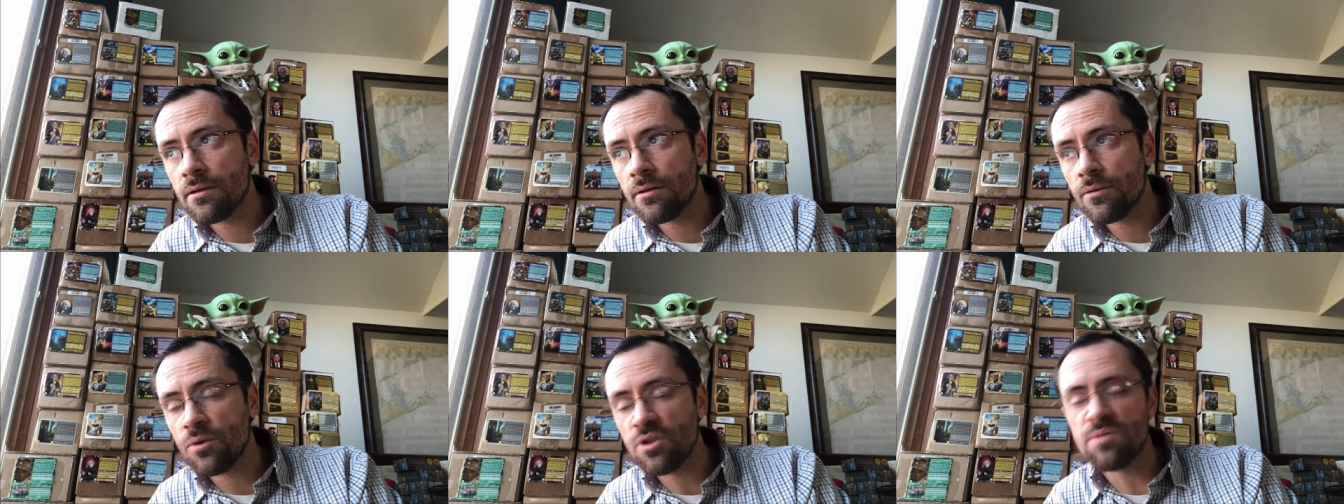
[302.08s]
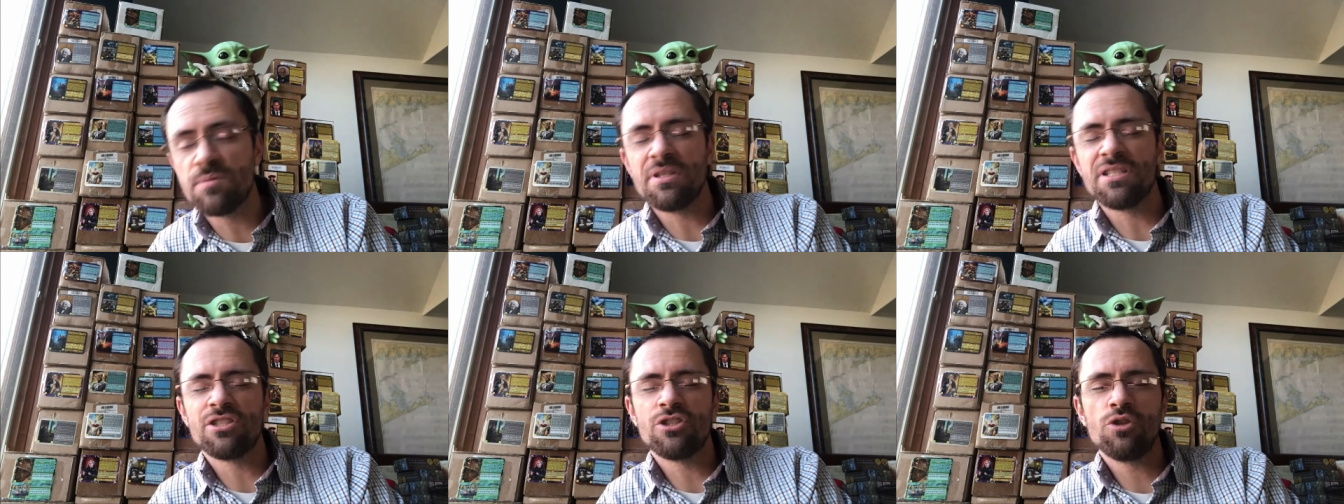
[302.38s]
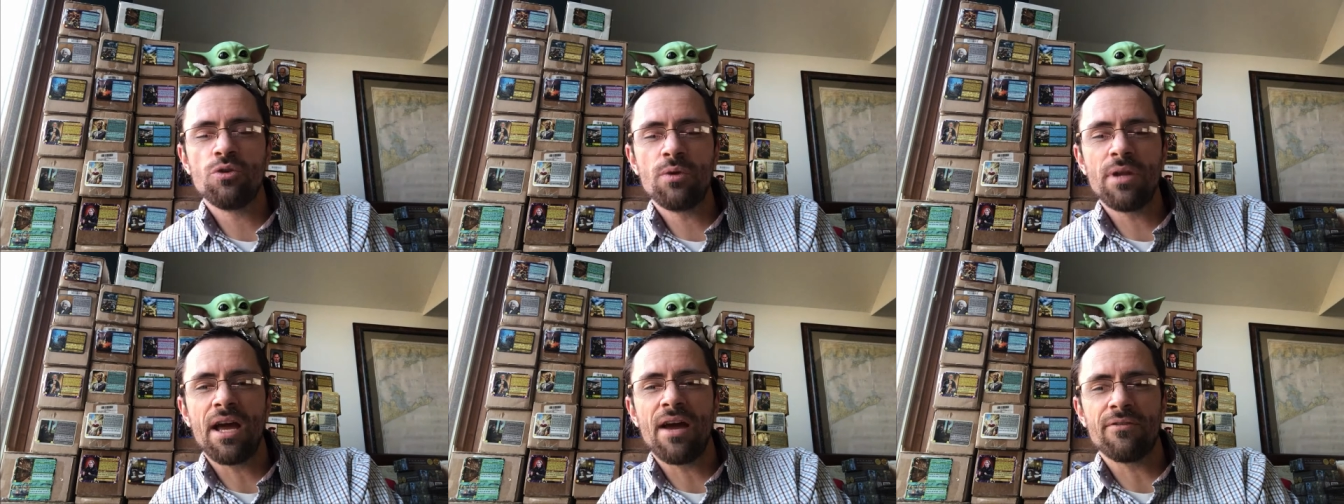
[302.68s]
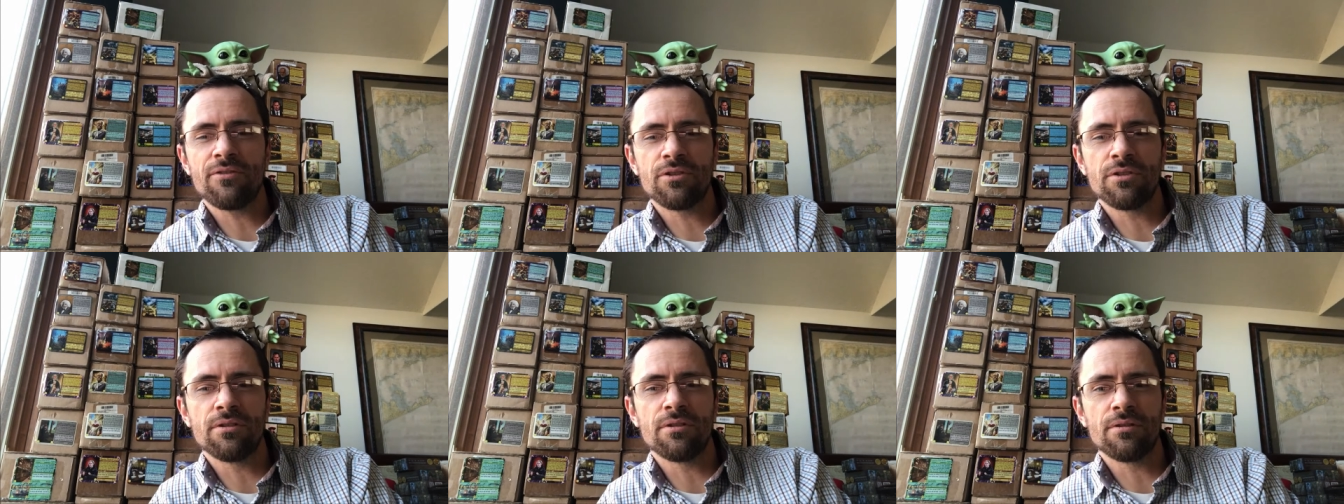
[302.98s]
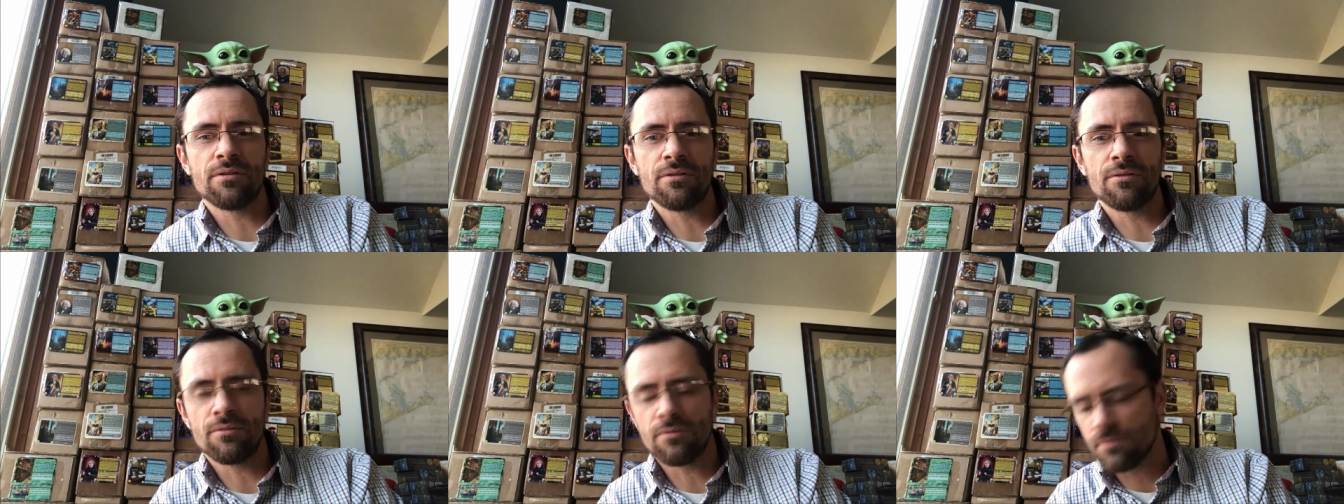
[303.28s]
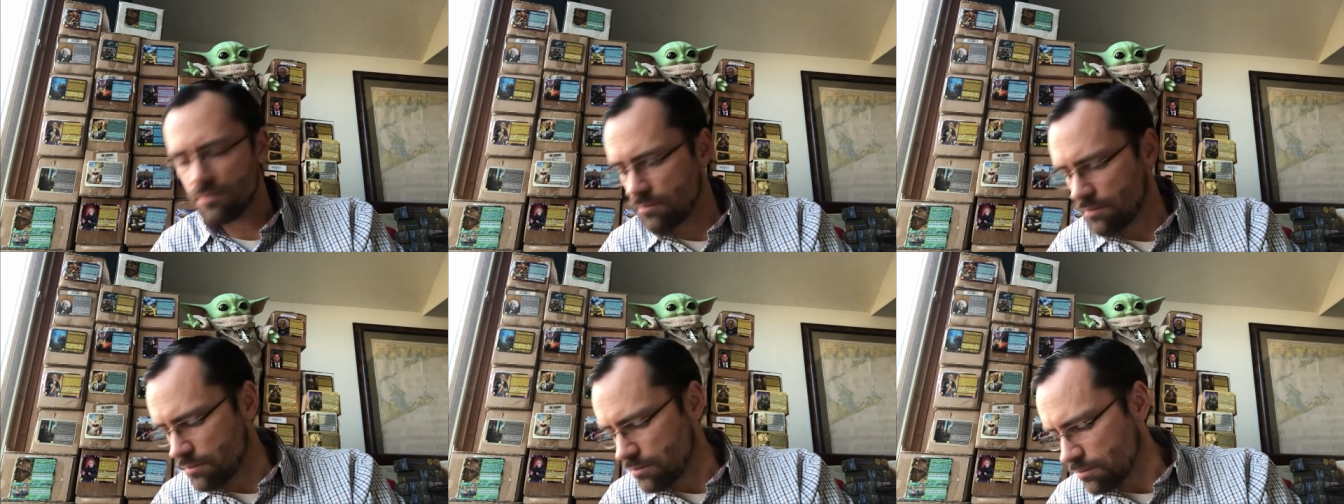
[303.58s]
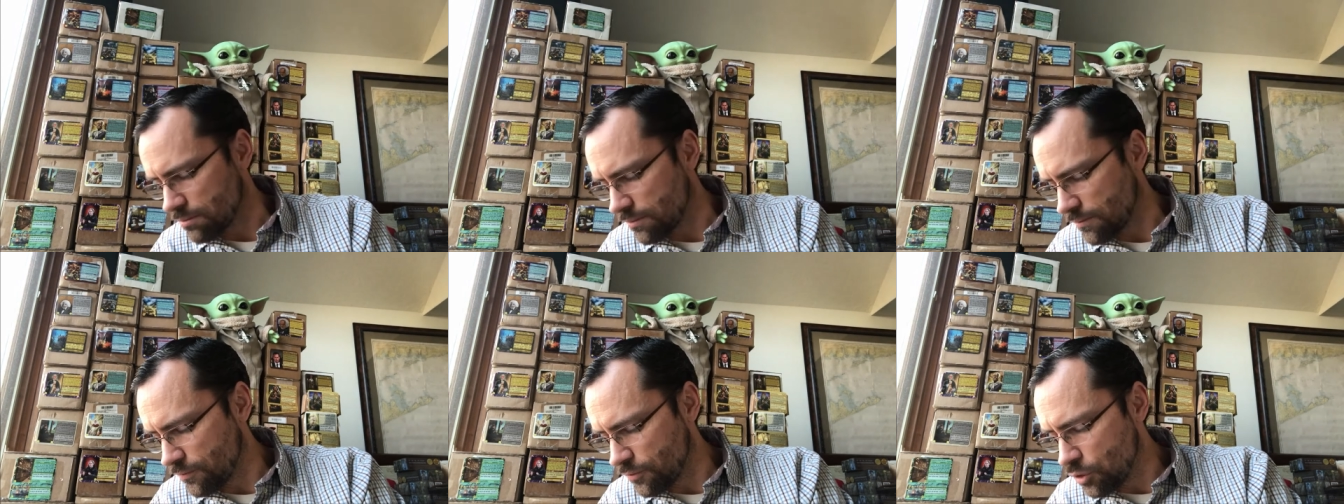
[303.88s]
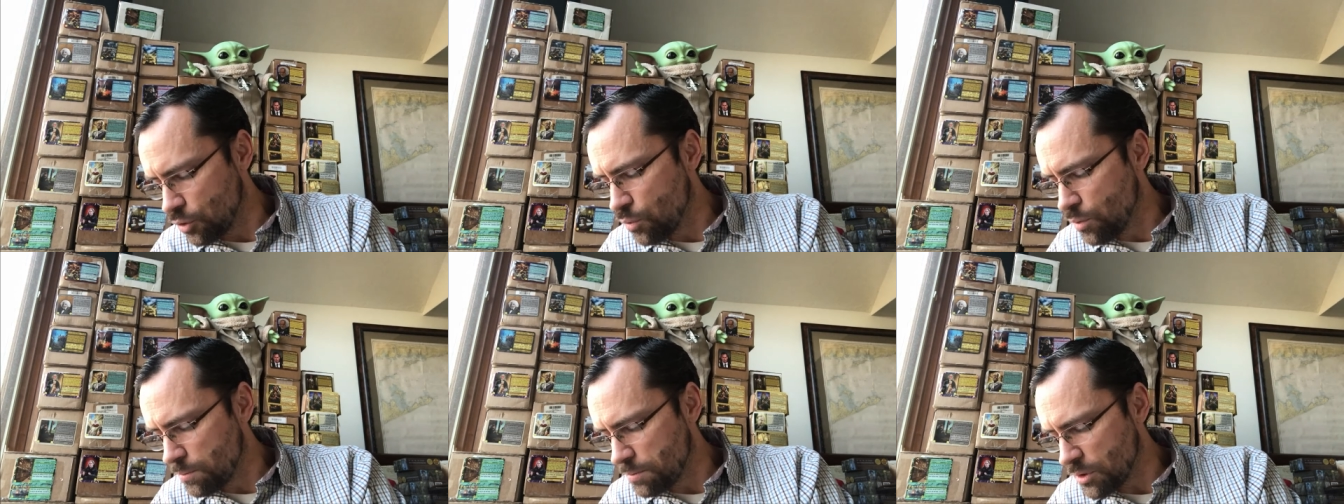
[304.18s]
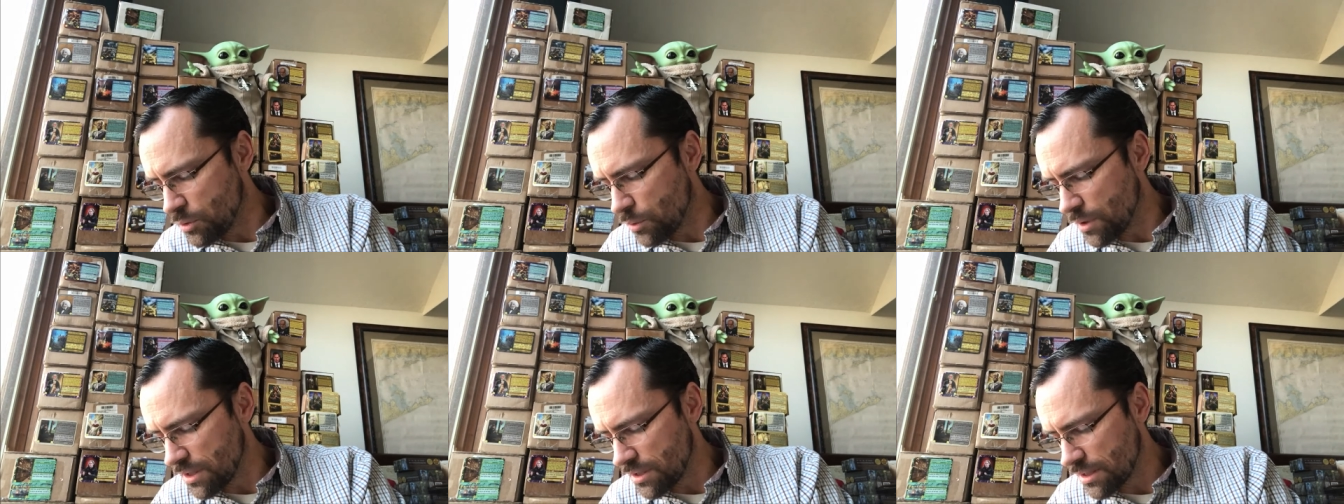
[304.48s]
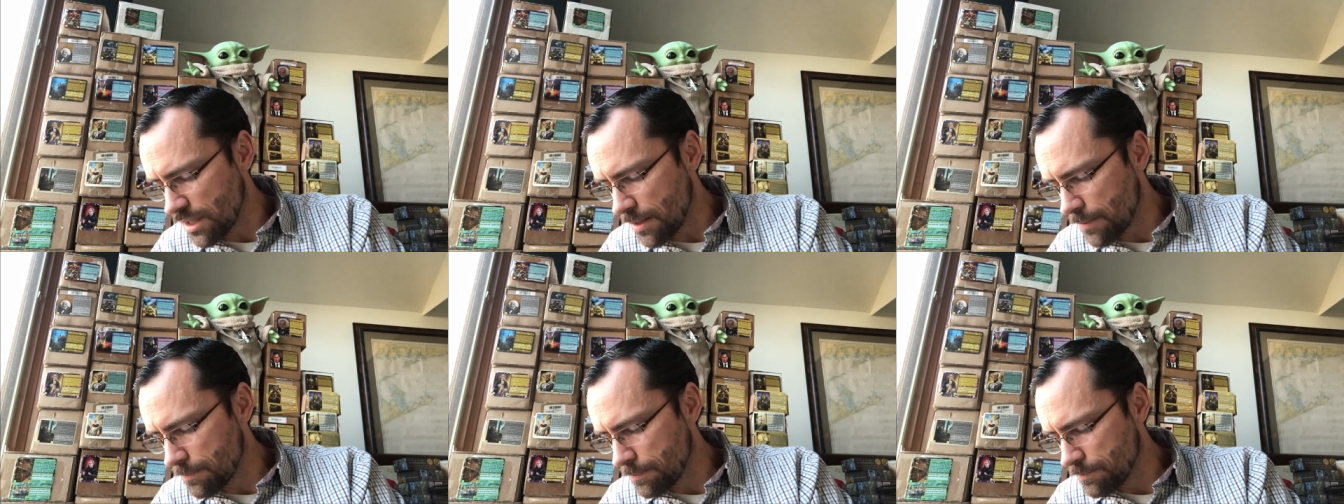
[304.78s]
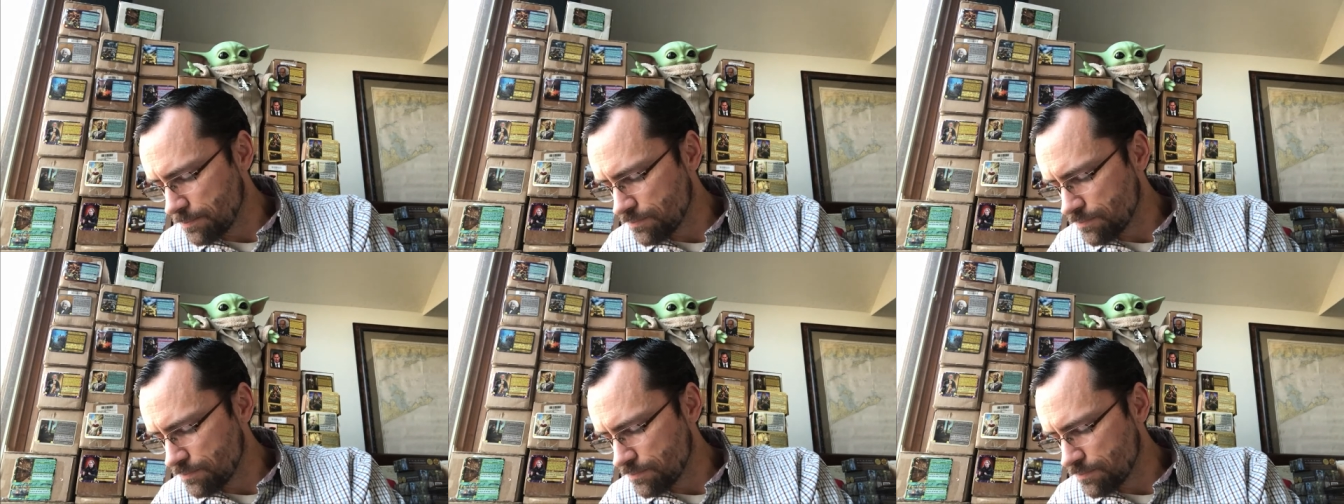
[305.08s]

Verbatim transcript: which means you would have to you would be winning that.